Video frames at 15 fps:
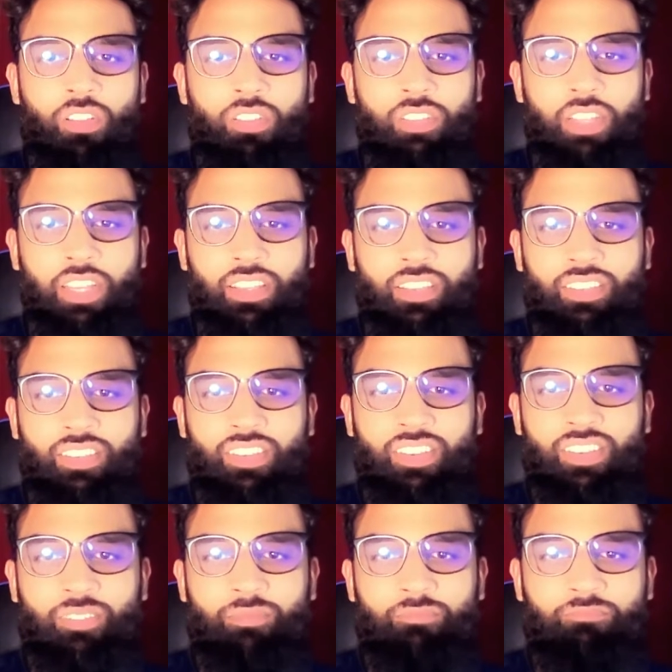like
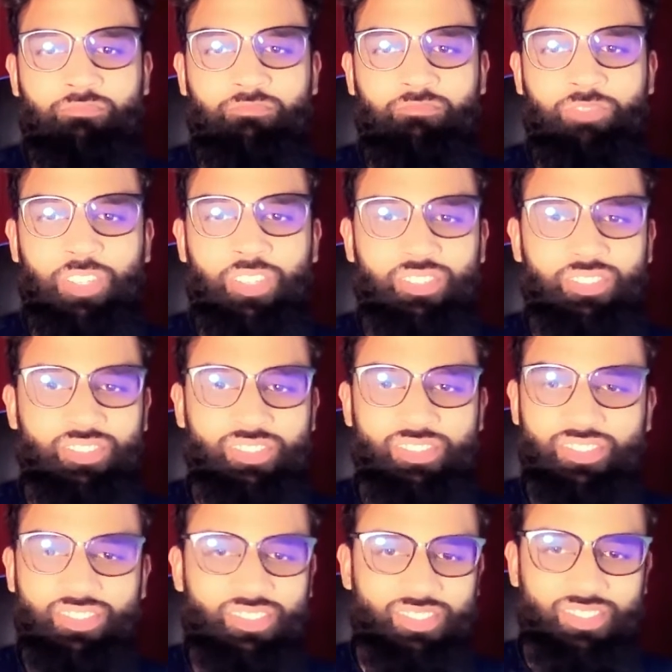
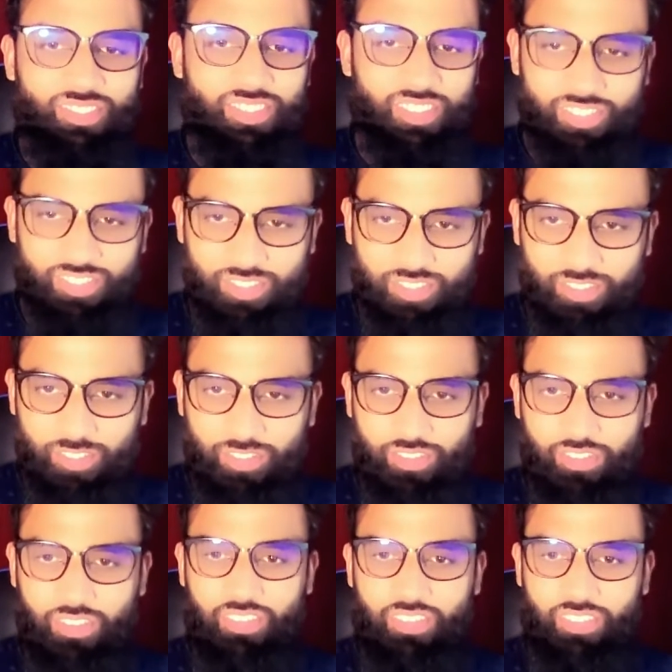there's
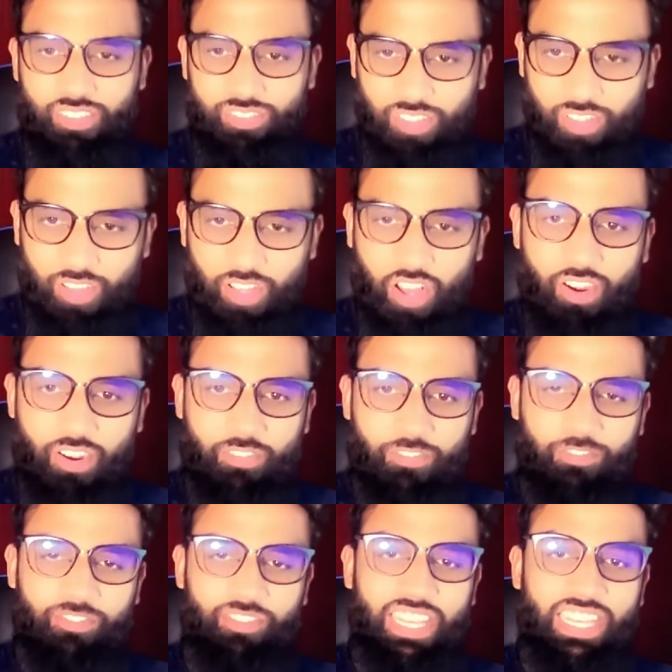a lot
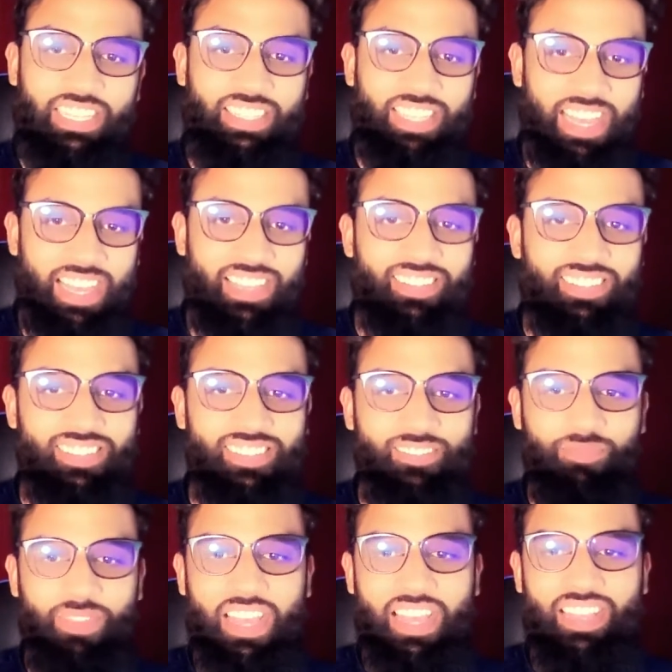of intent
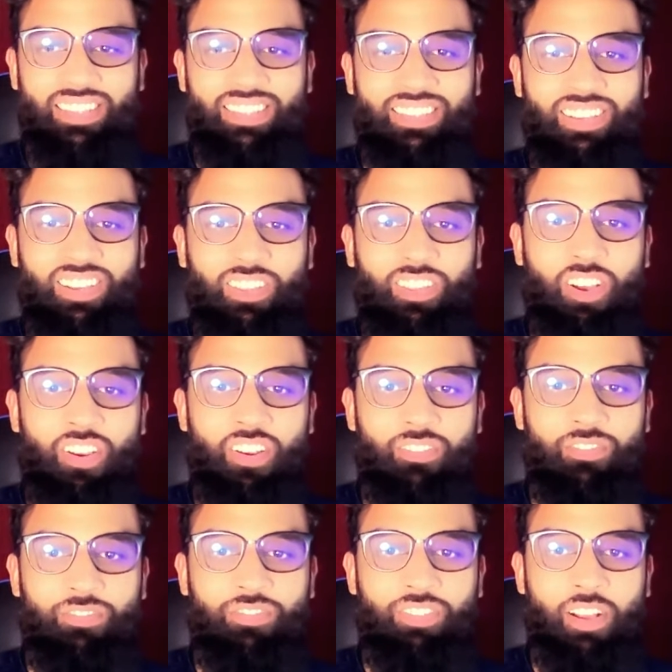and a lot
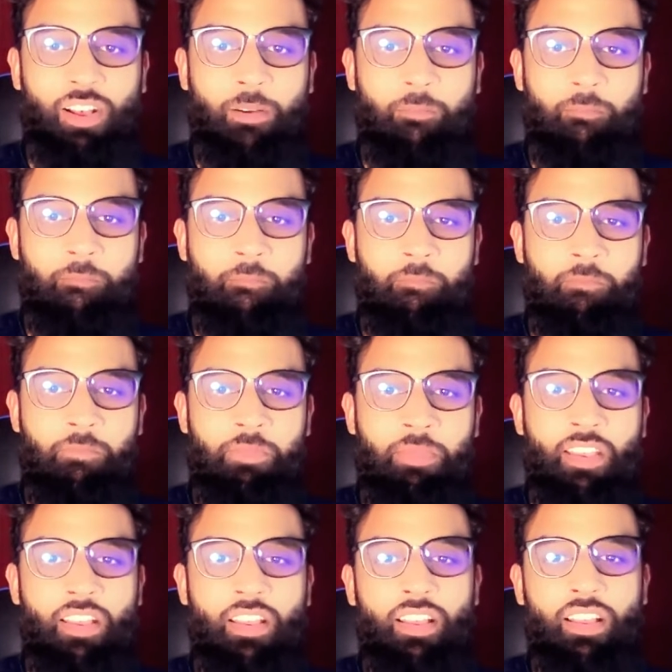of
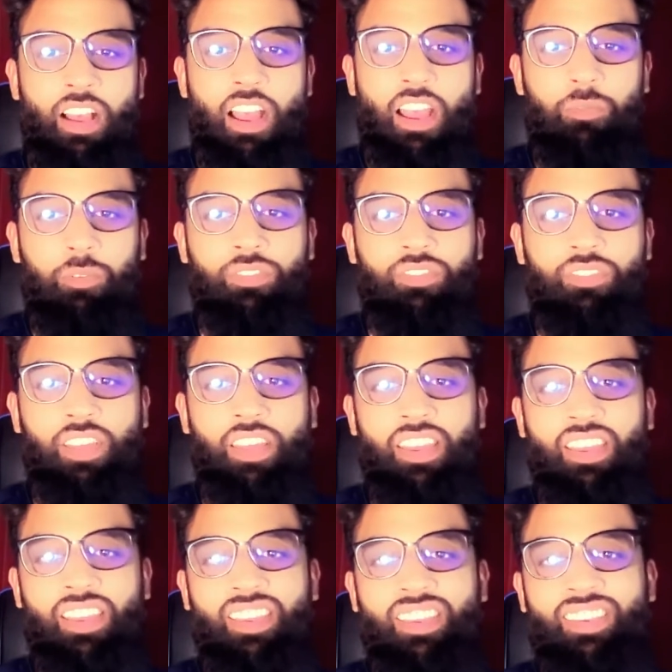I would
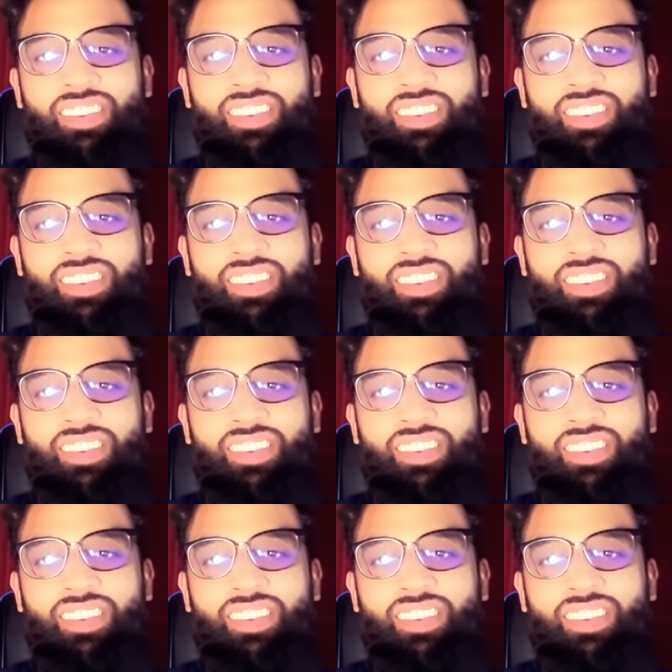say